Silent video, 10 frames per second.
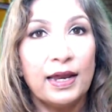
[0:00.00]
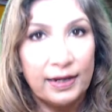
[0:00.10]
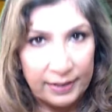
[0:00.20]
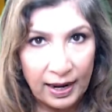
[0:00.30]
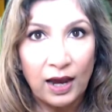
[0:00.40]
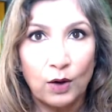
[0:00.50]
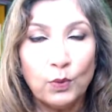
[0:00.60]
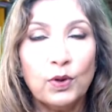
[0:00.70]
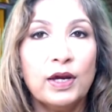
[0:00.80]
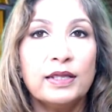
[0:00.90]

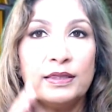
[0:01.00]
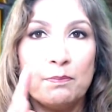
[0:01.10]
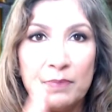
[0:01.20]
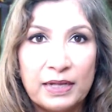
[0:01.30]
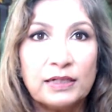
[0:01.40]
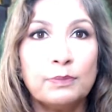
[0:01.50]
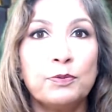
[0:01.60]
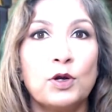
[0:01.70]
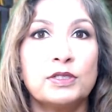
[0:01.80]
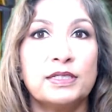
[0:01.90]
Now, the mental
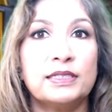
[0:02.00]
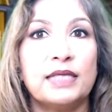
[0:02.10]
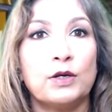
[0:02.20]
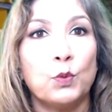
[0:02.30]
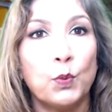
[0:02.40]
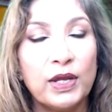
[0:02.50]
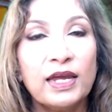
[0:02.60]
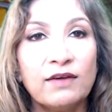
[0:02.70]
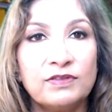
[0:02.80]
process that we have